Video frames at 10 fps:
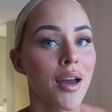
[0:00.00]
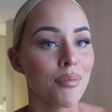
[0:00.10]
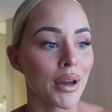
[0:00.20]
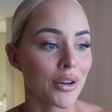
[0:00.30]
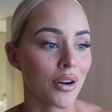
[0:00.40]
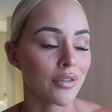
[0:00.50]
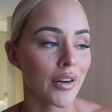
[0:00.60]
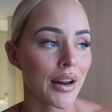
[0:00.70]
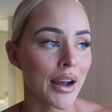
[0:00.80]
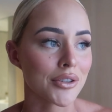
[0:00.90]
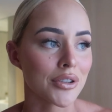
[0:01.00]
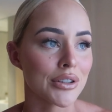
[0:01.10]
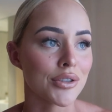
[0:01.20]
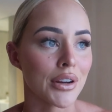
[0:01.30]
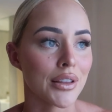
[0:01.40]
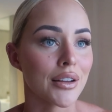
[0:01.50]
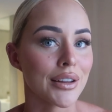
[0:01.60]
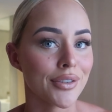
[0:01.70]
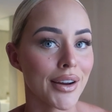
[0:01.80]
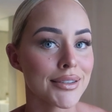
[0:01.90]
My girlfriend actually, during the
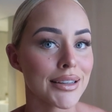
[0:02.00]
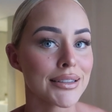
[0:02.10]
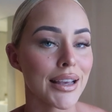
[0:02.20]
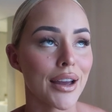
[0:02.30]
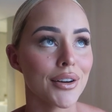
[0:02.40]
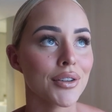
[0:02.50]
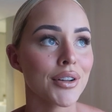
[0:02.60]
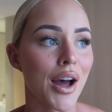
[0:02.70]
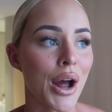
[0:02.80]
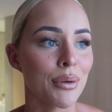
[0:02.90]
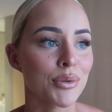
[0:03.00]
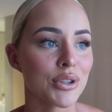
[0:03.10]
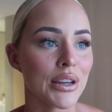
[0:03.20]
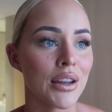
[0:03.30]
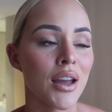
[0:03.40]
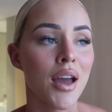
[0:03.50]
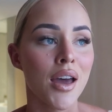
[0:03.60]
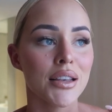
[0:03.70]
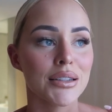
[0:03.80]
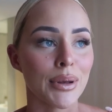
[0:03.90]
Click Frenzy sale, she
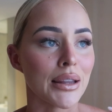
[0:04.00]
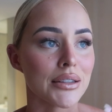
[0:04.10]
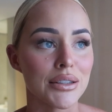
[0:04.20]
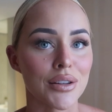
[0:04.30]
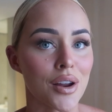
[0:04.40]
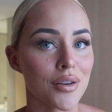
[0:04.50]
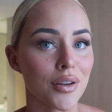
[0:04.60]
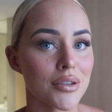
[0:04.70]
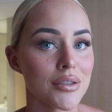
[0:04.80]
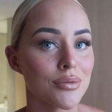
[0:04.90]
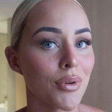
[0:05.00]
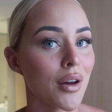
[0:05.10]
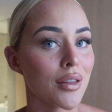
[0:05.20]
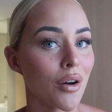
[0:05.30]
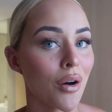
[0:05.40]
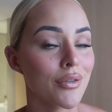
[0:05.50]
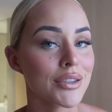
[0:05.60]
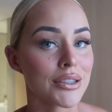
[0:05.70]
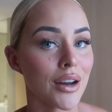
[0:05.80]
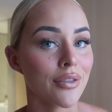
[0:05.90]
spent like $600 worth of
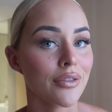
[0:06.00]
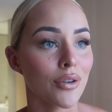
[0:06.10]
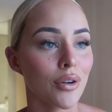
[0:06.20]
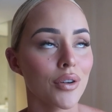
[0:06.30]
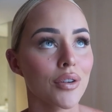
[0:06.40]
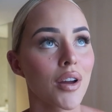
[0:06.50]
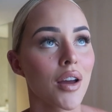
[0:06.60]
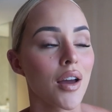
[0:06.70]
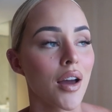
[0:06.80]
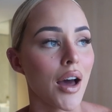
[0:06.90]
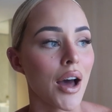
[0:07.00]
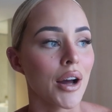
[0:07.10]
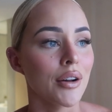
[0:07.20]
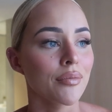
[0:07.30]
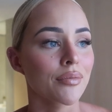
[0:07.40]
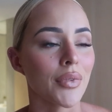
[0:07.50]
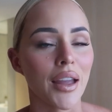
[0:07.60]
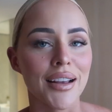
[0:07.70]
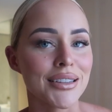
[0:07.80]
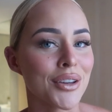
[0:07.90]
stuff for,
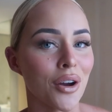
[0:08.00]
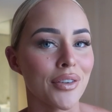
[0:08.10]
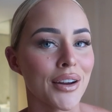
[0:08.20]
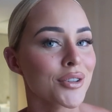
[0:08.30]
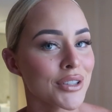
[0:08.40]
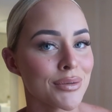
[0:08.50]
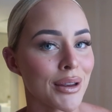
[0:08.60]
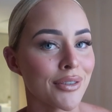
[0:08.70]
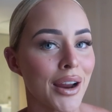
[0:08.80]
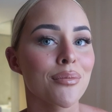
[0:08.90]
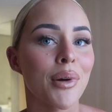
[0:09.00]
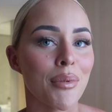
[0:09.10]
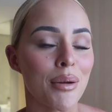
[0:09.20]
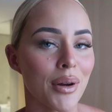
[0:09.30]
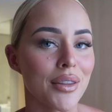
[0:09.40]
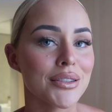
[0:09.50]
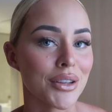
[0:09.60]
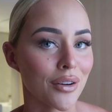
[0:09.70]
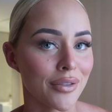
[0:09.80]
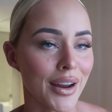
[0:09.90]
I said girlfriend because she's my friend, but my brother's
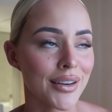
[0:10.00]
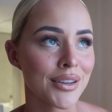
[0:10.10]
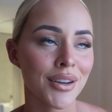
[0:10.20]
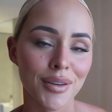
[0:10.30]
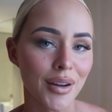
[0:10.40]
girlfriend,